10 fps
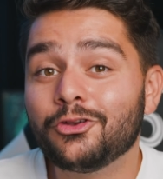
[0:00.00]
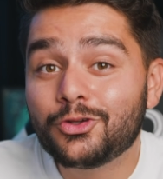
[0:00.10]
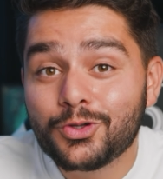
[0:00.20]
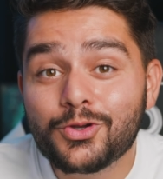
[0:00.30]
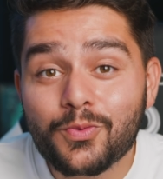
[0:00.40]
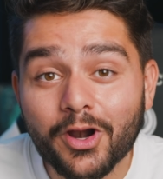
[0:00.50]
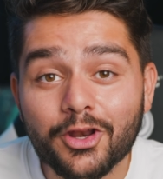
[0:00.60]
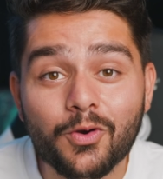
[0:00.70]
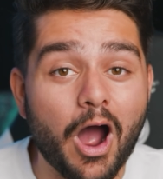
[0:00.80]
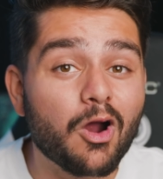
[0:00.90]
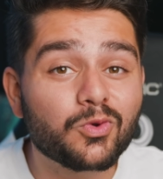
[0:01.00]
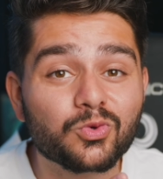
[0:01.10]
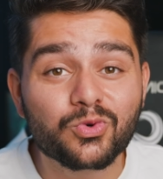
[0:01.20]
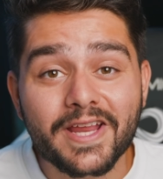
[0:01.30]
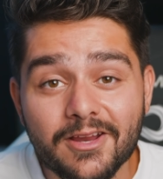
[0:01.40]
Do you want to know how to
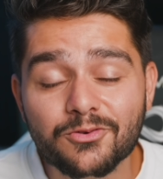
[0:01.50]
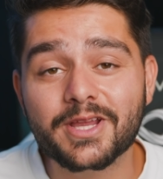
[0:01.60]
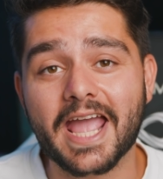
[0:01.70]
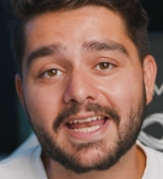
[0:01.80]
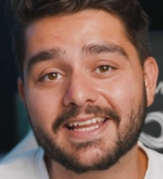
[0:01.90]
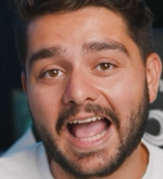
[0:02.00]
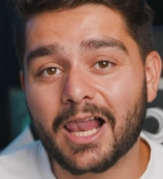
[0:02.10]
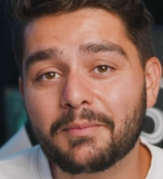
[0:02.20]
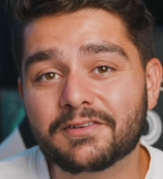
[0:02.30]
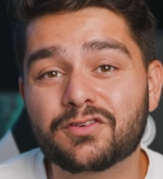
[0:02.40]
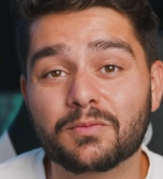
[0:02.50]
recreate the helmet